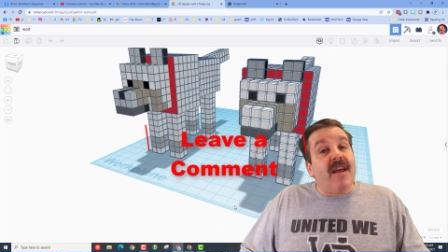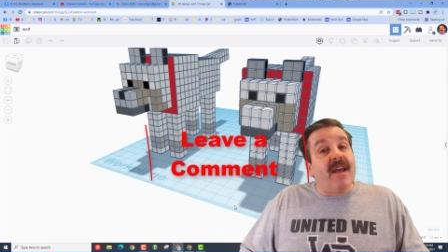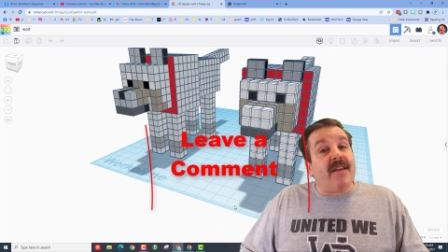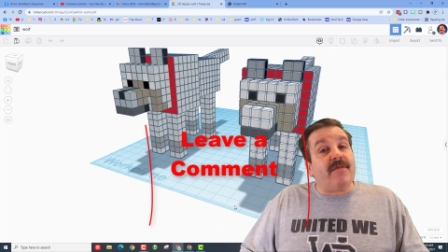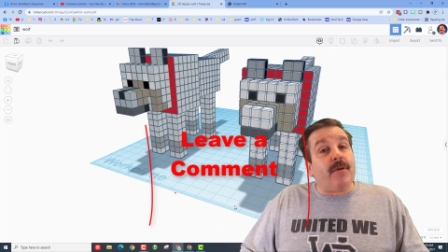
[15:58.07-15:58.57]

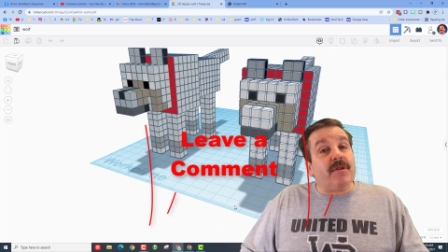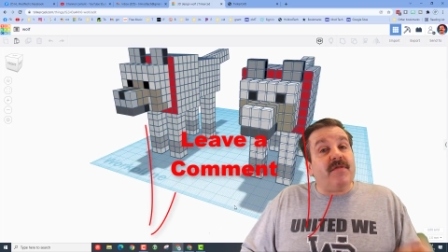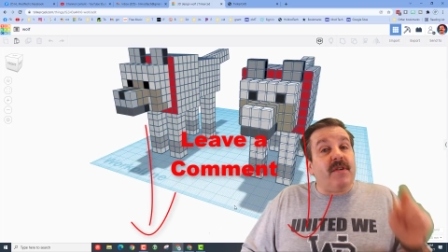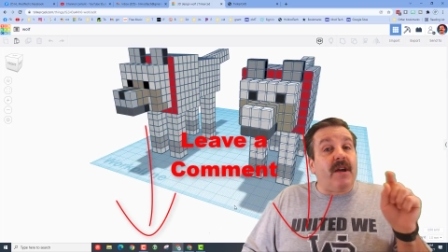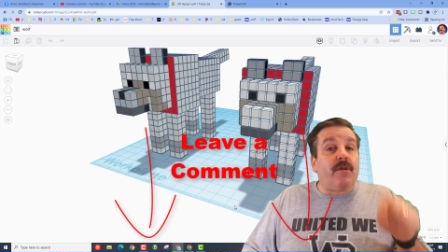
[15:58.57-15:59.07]
And of course,
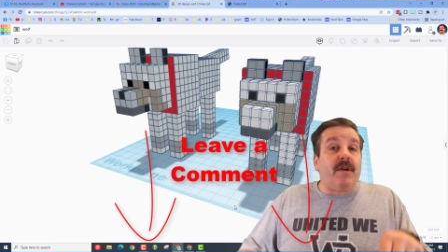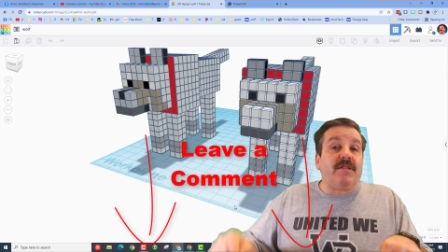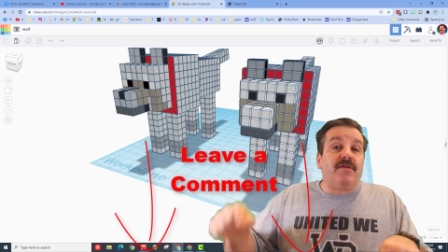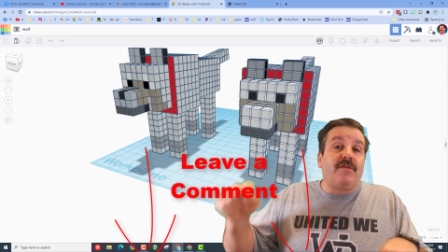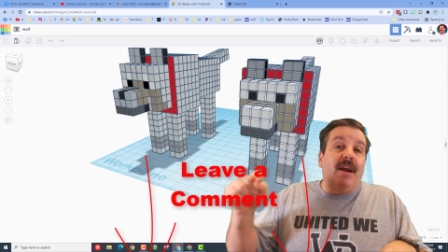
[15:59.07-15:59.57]
if you got
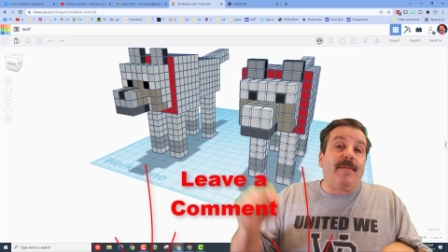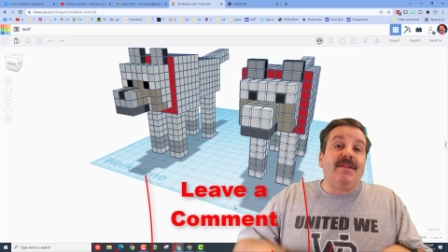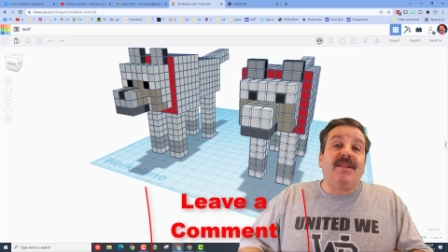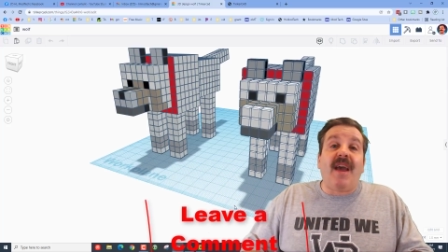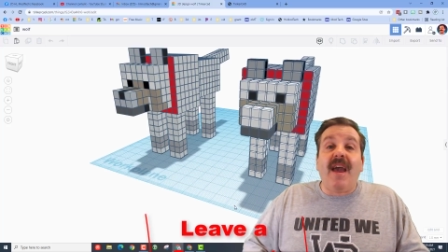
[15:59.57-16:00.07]
questions or
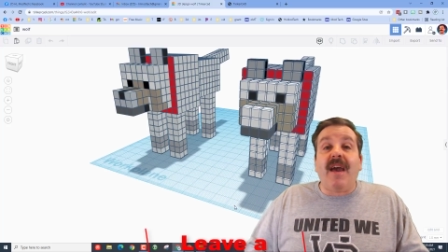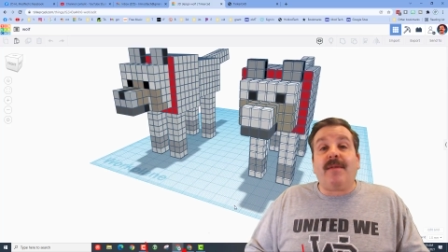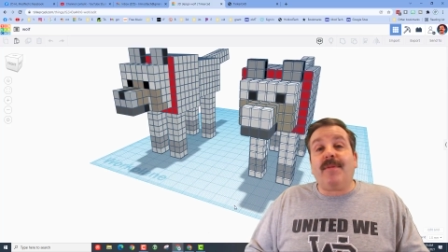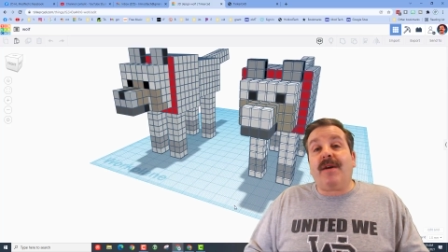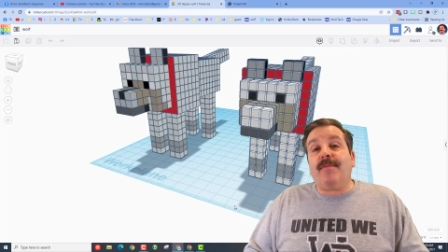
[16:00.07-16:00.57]
comments, add
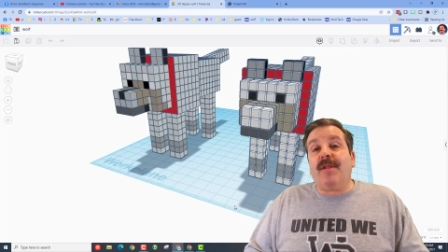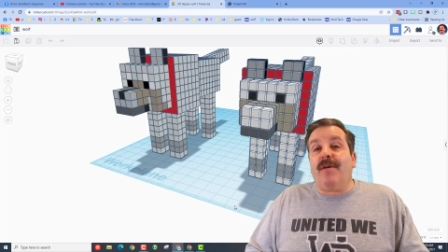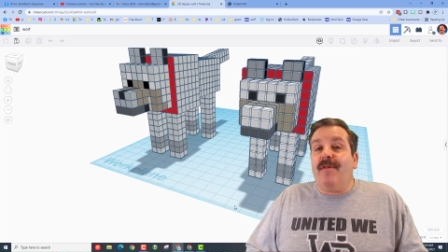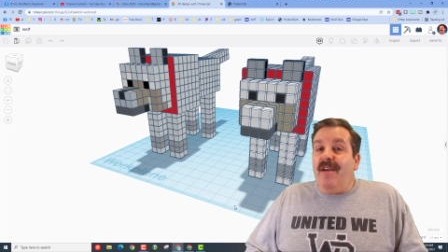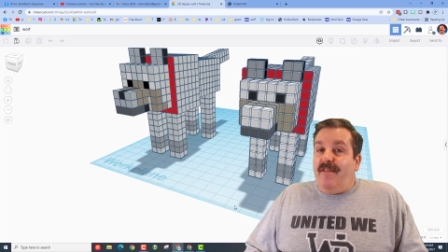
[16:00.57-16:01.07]
them down
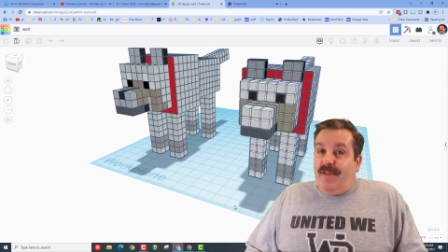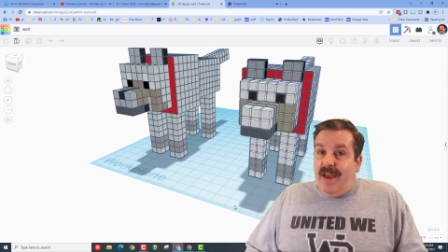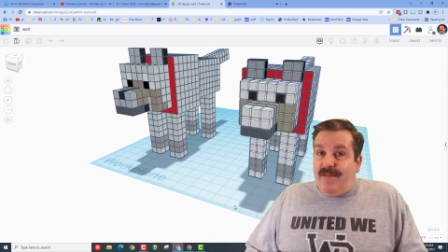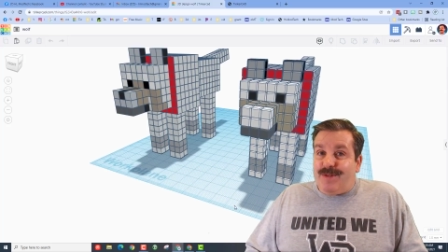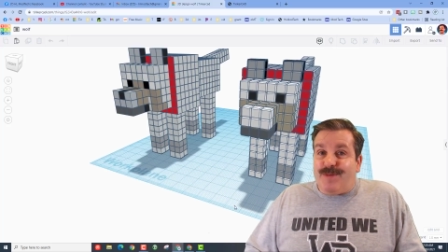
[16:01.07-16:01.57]
below. If you
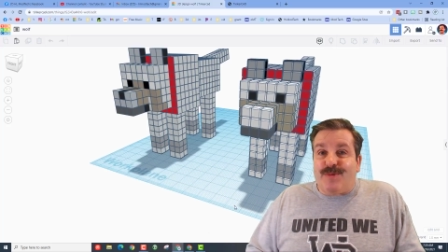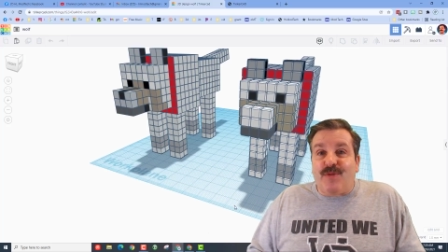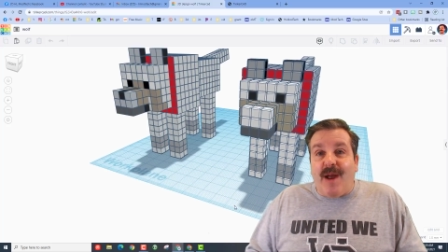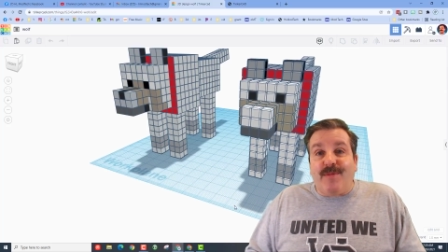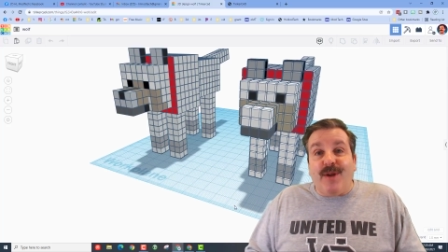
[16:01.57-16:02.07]
haven't
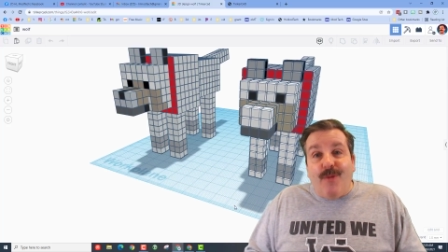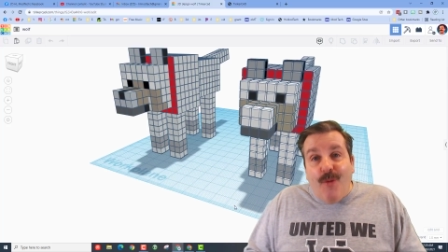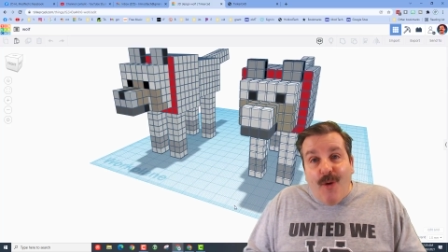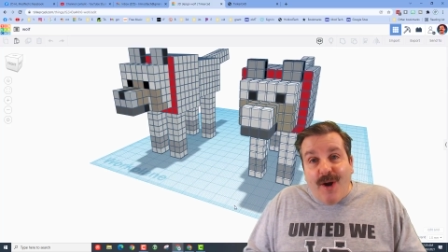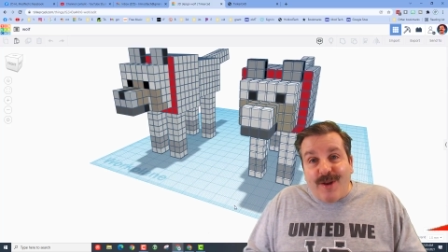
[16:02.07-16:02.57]
subscribed yet,
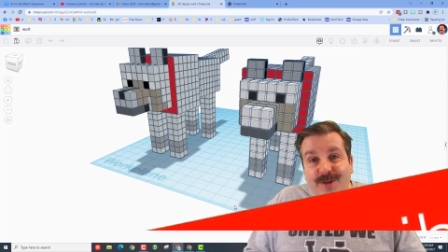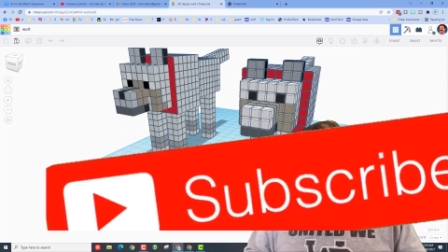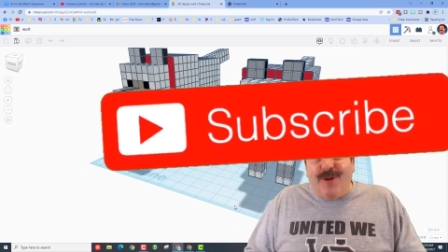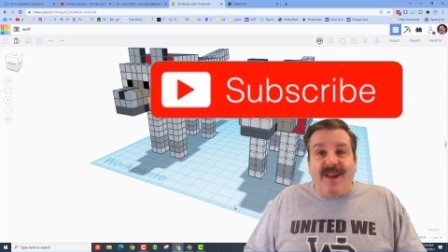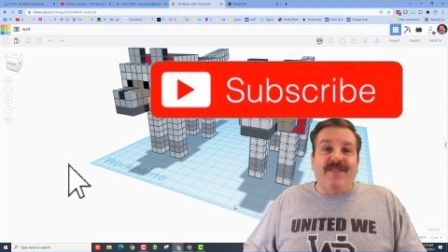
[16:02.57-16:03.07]
what are
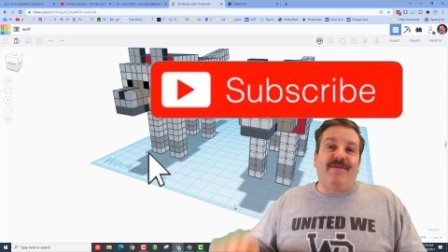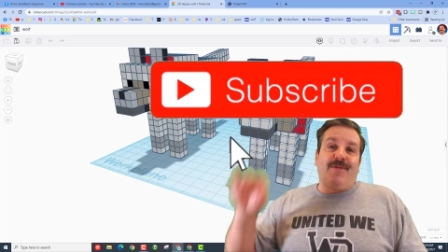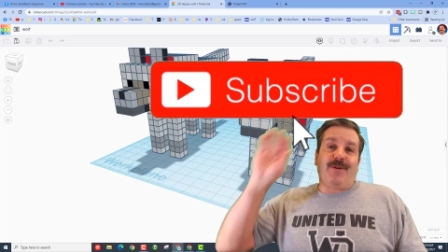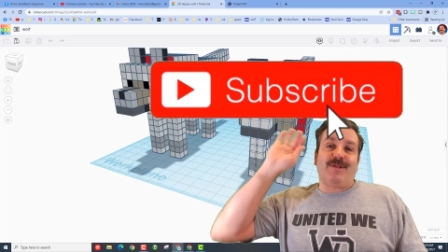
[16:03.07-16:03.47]
you waiting for?